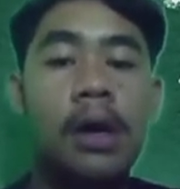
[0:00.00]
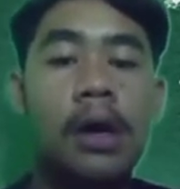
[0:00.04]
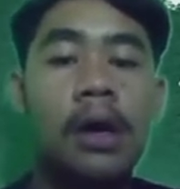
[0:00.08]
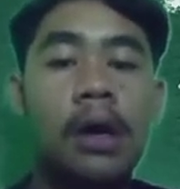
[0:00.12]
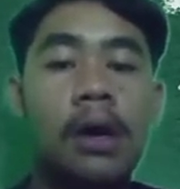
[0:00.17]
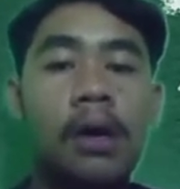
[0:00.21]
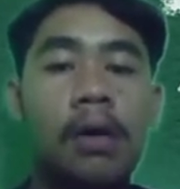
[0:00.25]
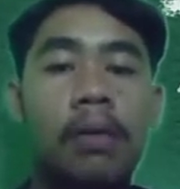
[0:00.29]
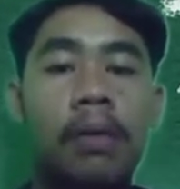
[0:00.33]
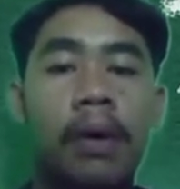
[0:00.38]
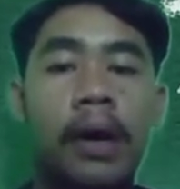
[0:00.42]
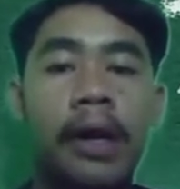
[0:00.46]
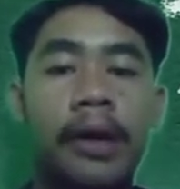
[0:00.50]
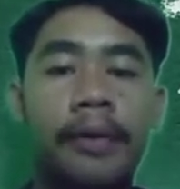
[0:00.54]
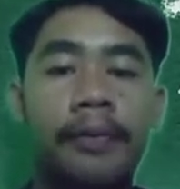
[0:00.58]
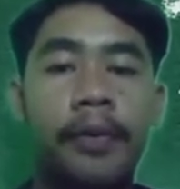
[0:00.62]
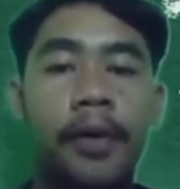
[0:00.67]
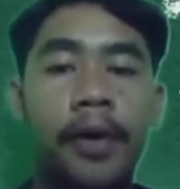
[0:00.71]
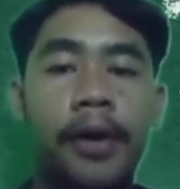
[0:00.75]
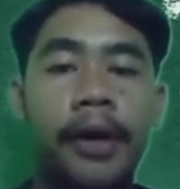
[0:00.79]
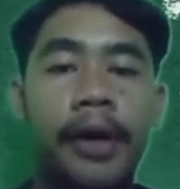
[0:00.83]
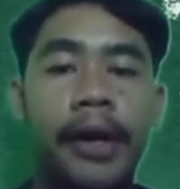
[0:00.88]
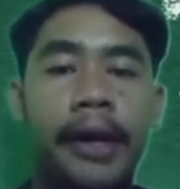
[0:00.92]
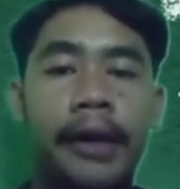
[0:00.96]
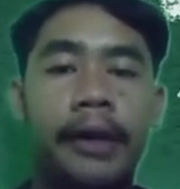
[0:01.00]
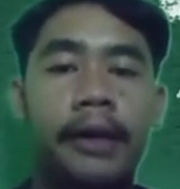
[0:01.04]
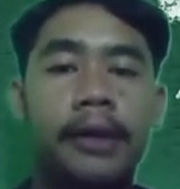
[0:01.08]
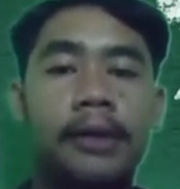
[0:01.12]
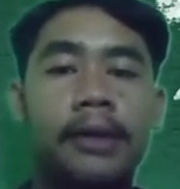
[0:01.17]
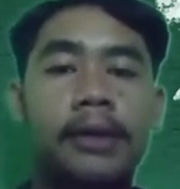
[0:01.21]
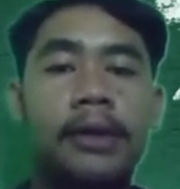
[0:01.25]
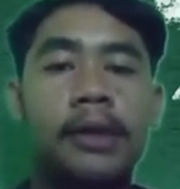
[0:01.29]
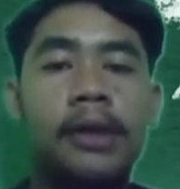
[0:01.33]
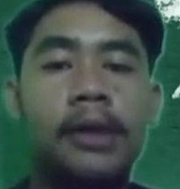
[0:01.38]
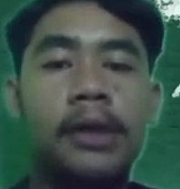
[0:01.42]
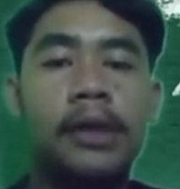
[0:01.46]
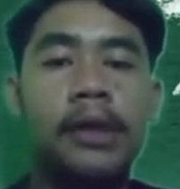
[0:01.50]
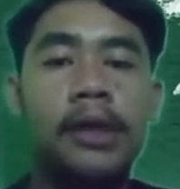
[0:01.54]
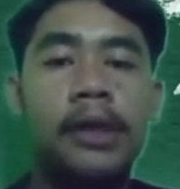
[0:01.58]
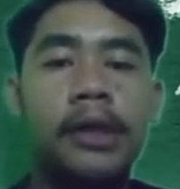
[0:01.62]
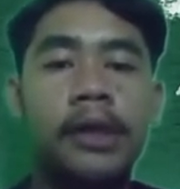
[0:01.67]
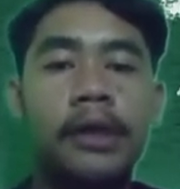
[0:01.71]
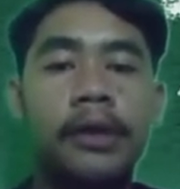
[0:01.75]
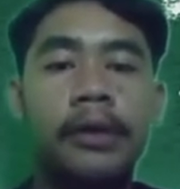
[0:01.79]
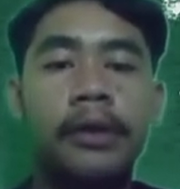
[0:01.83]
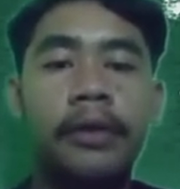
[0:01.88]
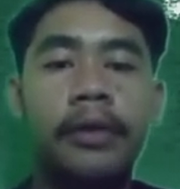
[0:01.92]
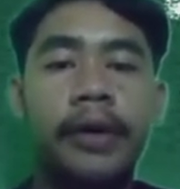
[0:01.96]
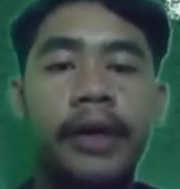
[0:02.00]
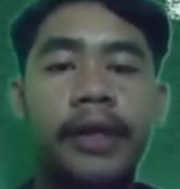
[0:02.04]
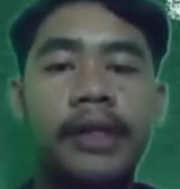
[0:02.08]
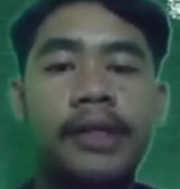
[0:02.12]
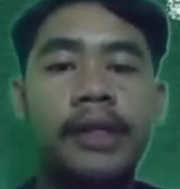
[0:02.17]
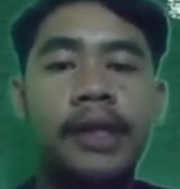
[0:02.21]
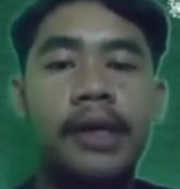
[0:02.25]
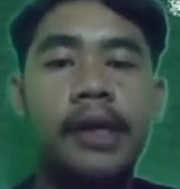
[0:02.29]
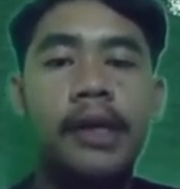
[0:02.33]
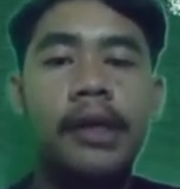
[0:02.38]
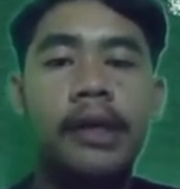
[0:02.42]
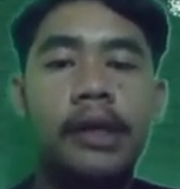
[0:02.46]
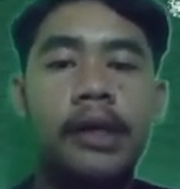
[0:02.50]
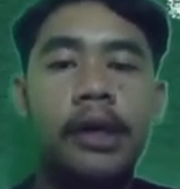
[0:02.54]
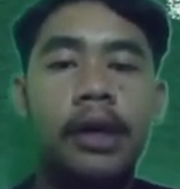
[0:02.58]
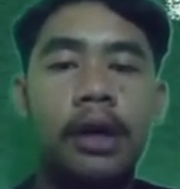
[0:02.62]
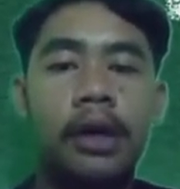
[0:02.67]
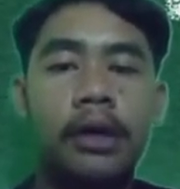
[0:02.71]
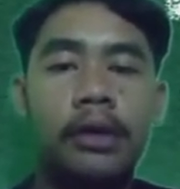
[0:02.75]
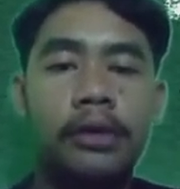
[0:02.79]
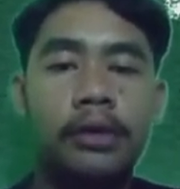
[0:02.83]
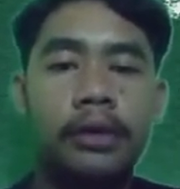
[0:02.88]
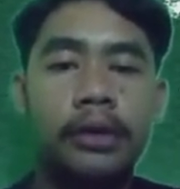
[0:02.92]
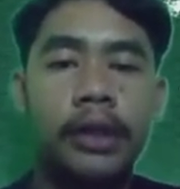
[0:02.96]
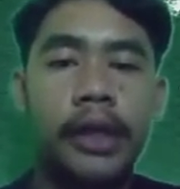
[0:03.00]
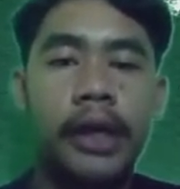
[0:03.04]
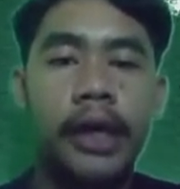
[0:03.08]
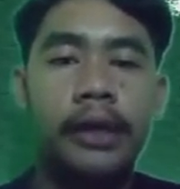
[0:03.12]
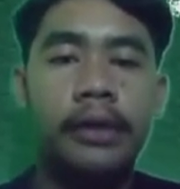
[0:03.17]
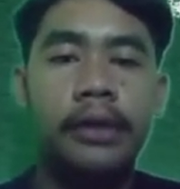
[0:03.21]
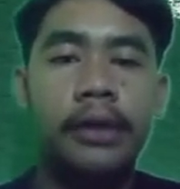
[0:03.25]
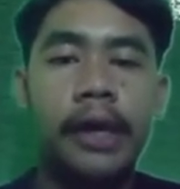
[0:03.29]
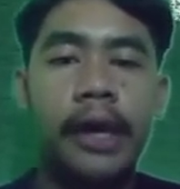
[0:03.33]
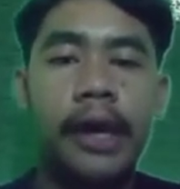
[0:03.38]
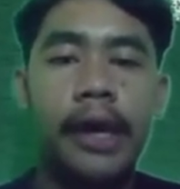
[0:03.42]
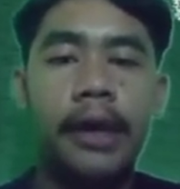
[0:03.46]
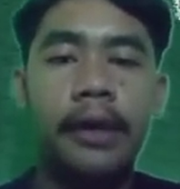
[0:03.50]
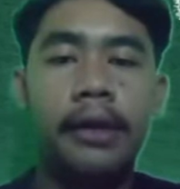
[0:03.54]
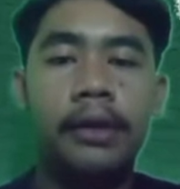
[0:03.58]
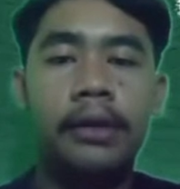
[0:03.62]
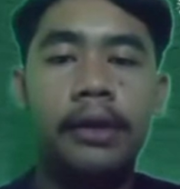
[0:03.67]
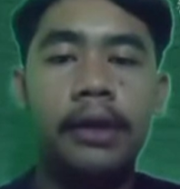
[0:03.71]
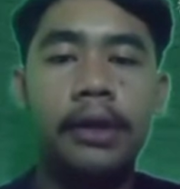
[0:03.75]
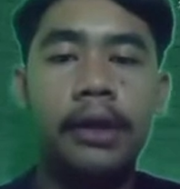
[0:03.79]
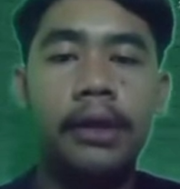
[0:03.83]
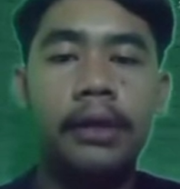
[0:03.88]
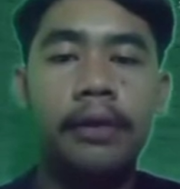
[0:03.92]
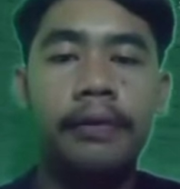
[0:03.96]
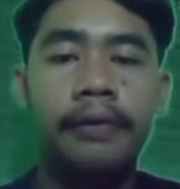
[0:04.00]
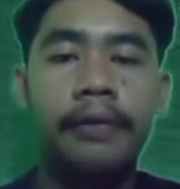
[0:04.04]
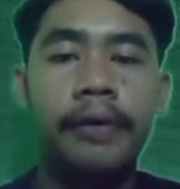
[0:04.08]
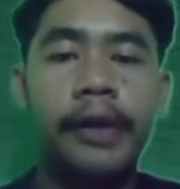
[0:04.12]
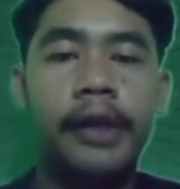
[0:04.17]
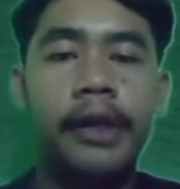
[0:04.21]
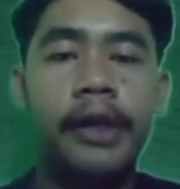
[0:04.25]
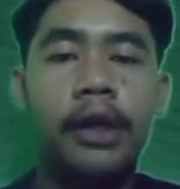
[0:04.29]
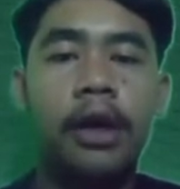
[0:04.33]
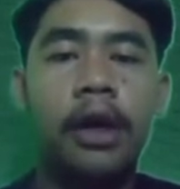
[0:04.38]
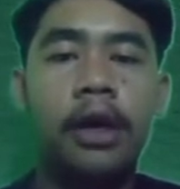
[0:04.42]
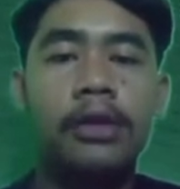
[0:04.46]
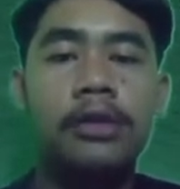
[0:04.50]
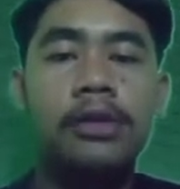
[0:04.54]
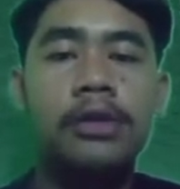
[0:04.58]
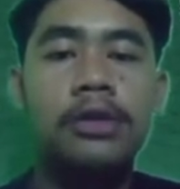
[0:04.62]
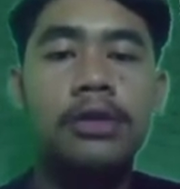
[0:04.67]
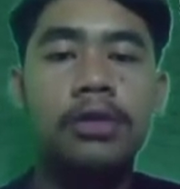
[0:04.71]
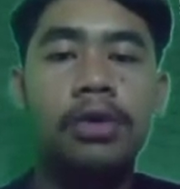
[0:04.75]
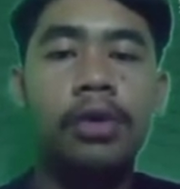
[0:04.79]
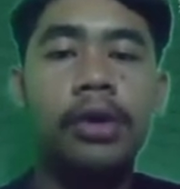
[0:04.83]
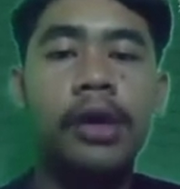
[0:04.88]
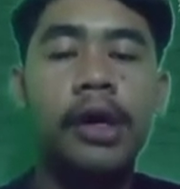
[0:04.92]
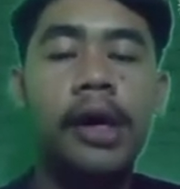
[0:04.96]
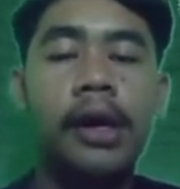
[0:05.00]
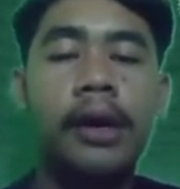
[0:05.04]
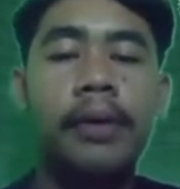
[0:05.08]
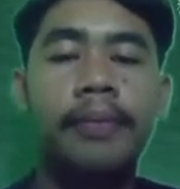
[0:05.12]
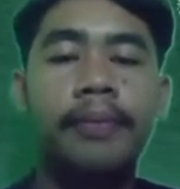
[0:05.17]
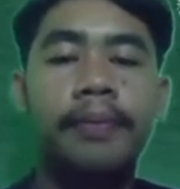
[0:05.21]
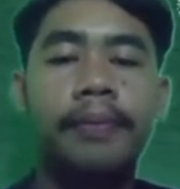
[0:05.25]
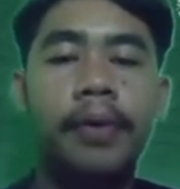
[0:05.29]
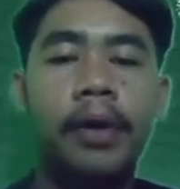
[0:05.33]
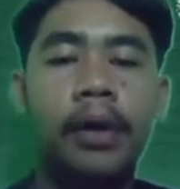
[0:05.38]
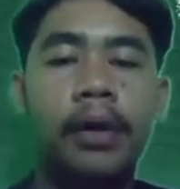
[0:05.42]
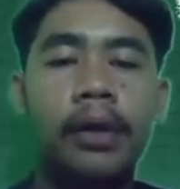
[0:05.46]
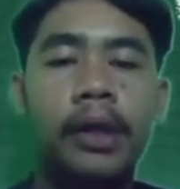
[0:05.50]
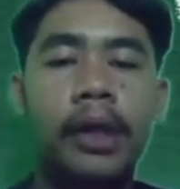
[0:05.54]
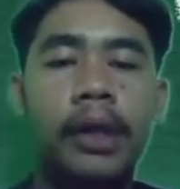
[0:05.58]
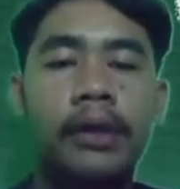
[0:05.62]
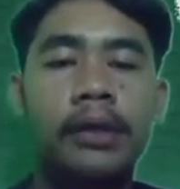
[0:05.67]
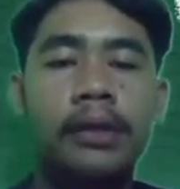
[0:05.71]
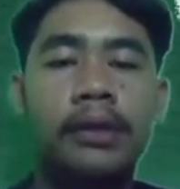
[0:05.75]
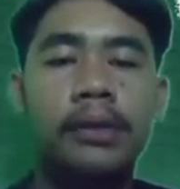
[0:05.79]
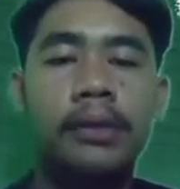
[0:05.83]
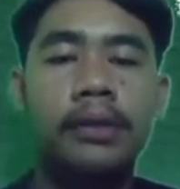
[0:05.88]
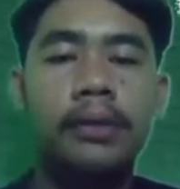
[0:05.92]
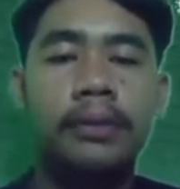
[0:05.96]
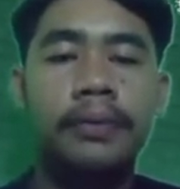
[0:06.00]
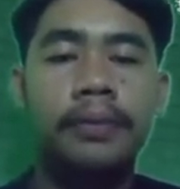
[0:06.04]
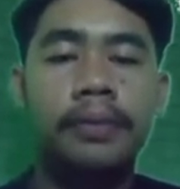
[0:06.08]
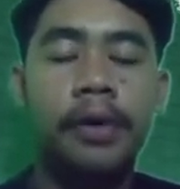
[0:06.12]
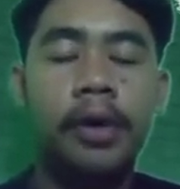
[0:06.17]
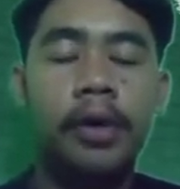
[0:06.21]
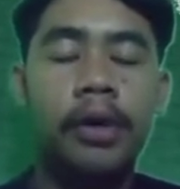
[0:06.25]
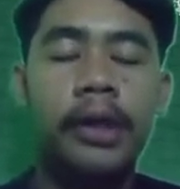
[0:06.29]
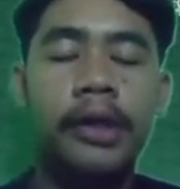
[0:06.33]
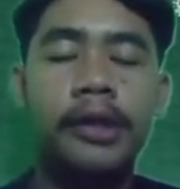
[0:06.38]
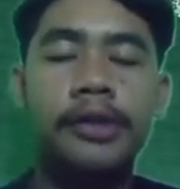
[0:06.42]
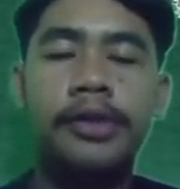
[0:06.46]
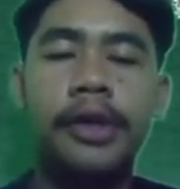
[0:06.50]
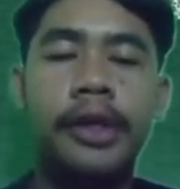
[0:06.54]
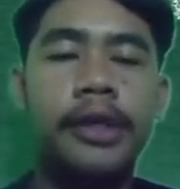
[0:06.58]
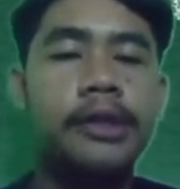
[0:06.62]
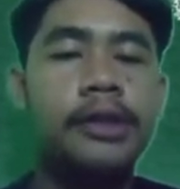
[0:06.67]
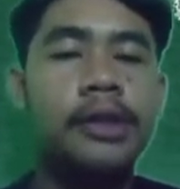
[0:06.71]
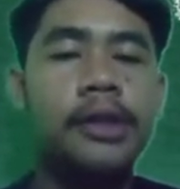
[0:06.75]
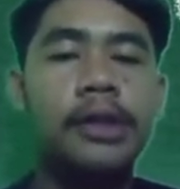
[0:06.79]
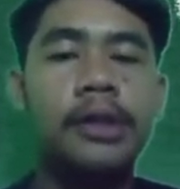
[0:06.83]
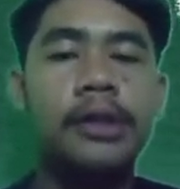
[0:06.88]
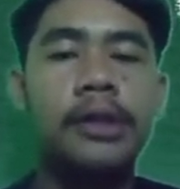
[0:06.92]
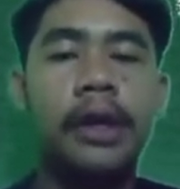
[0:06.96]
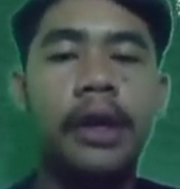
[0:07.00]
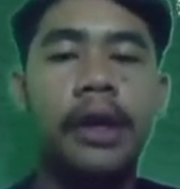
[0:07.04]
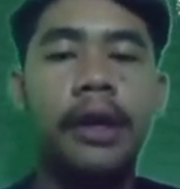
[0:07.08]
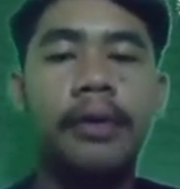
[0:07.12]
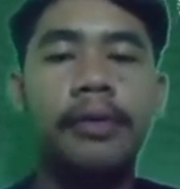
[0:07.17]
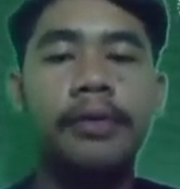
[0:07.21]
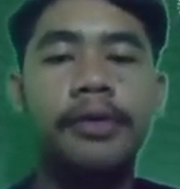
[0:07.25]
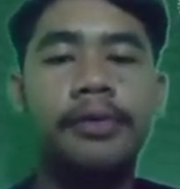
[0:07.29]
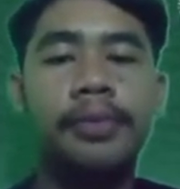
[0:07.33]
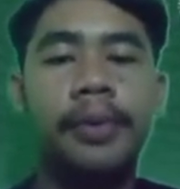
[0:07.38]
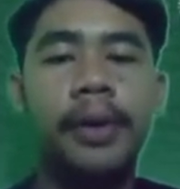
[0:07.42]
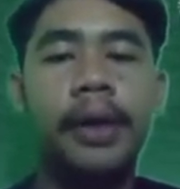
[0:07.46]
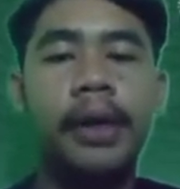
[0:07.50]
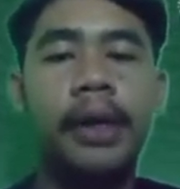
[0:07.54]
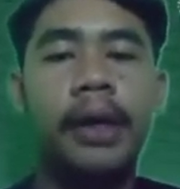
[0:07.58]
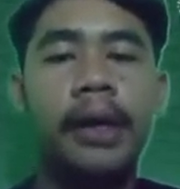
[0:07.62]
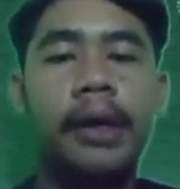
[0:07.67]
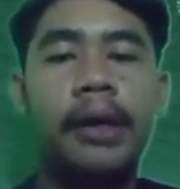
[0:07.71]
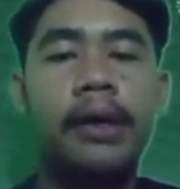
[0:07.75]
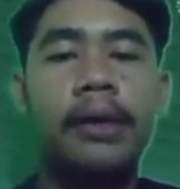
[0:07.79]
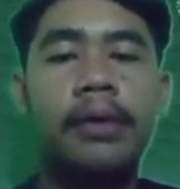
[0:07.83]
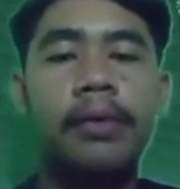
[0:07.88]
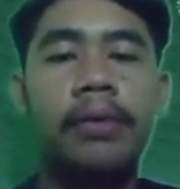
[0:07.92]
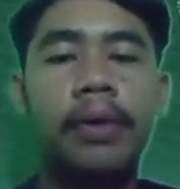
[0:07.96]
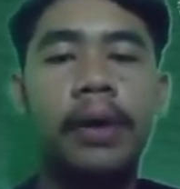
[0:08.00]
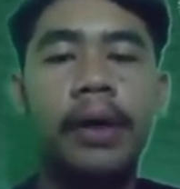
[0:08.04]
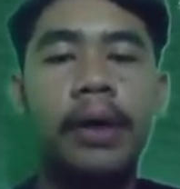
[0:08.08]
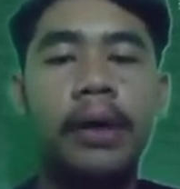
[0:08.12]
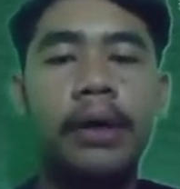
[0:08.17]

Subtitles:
1.8. The result concluded that the winning on student pronunciation and speaking